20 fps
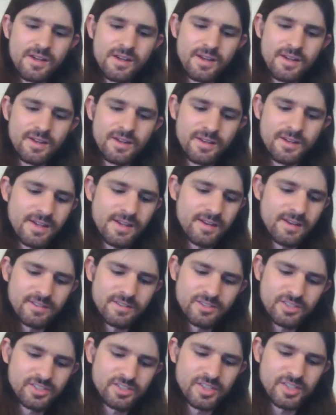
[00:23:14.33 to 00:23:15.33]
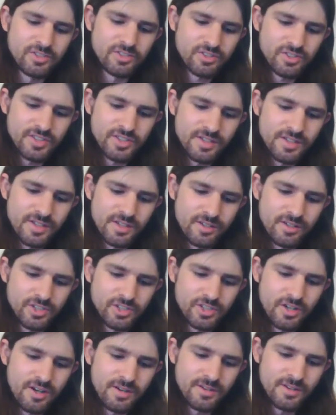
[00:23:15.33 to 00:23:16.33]
and again, it's just interesting to hear
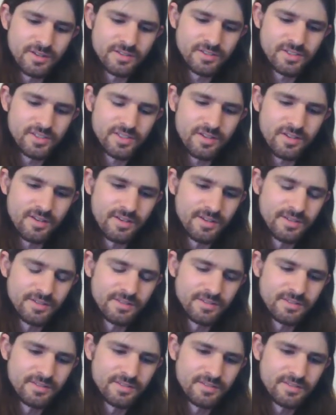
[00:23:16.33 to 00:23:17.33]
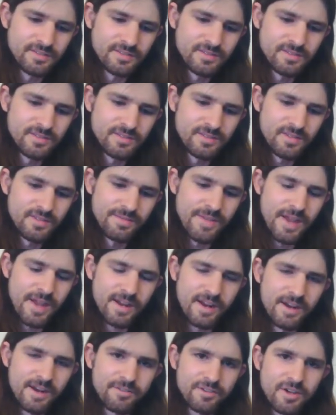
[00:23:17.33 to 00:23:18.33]
Shawn on in that
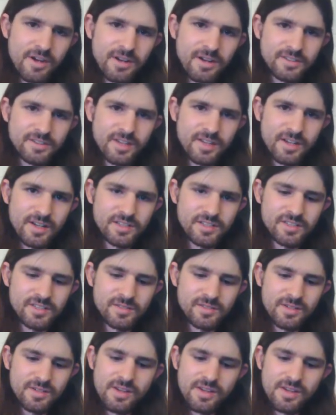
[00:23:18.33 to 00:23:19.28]
kind of context.